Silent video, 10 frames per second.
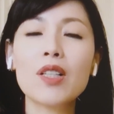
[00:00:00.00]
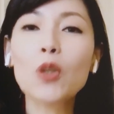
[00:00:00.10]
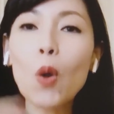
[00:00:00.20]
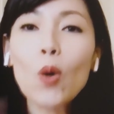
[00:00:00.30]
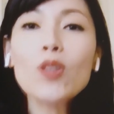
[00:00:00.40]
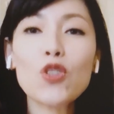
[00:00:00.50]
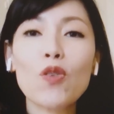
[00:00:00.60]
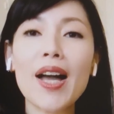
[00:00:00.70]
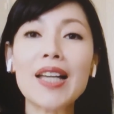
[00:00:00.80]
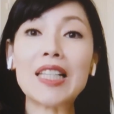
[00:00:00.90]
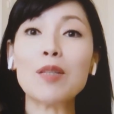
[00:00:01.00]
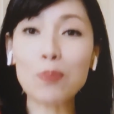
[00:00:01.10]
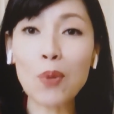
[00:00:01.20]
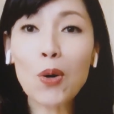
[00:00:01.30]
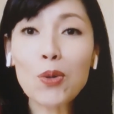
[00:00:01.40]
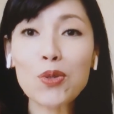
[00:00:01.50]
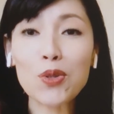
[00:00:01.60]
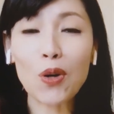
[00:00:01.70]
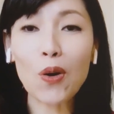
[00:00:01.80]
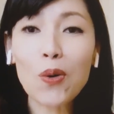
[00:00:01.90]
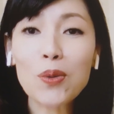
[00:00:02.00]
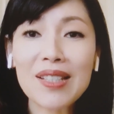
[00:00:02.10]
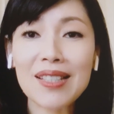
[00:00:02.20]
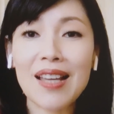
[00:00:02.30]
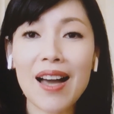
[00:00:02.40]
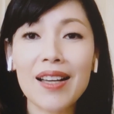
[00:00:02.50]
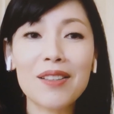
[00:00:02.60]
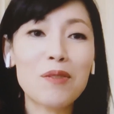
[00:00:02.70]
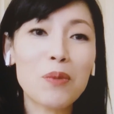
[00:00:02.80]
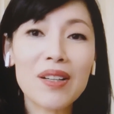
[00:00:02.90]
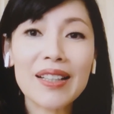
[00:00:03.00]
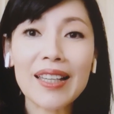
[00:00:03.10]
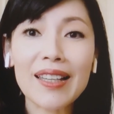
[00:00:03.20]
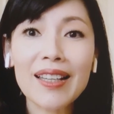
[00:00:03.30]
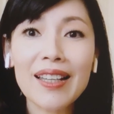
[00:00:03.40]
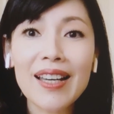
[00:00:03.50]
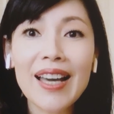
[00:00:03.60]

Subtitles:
Don't try and impose your own style of working